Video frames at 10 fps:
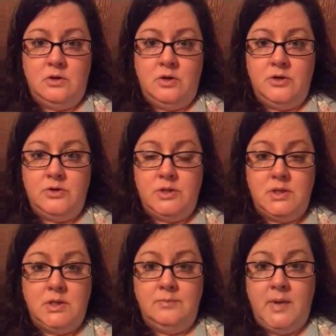and are
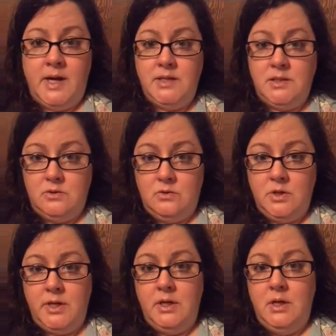interested in my
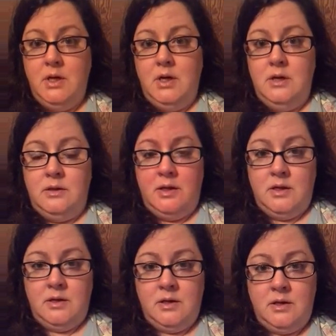story,
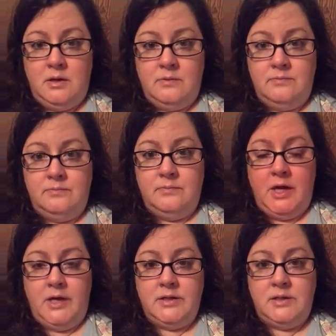then
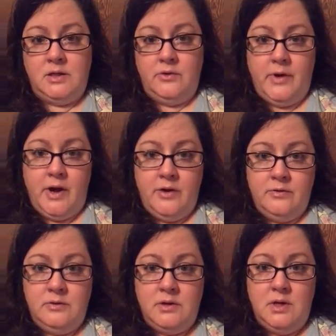yeah, stick
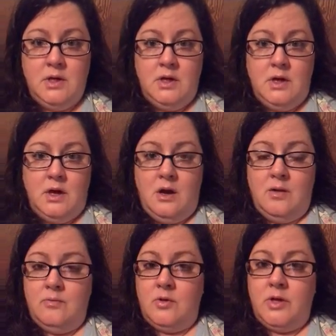around.
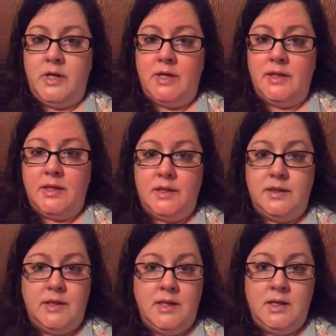Click
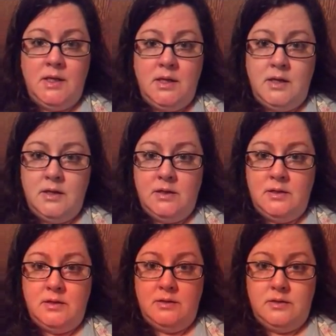
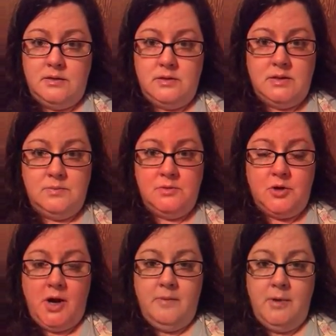the
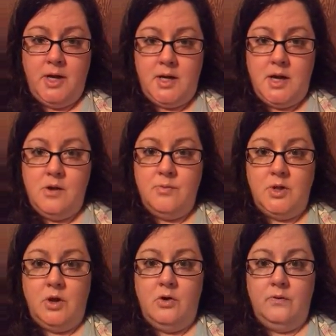subscribe button down
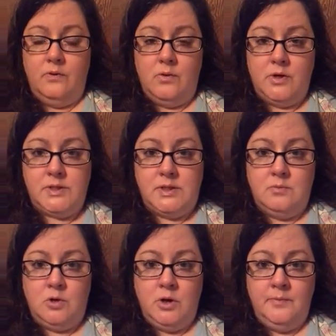below if you want to see
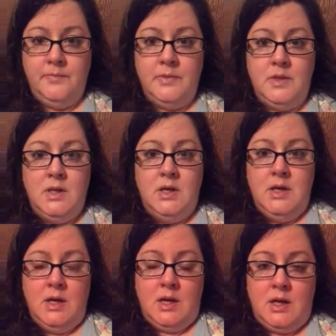more.
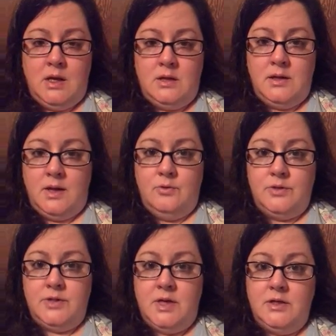And I
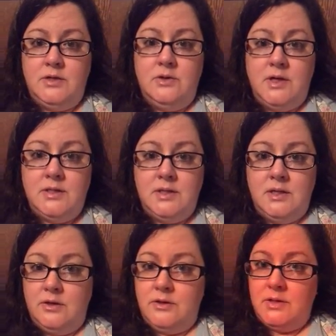will talk to you guys
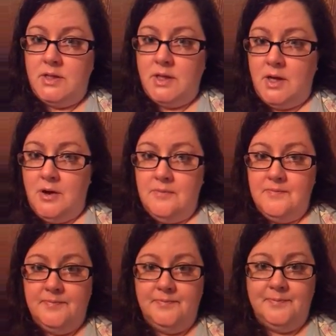later. Take care.
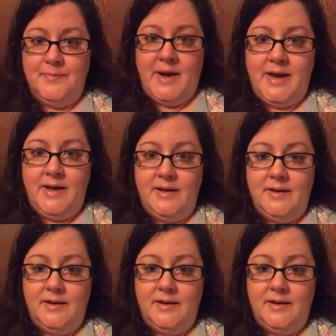Bye.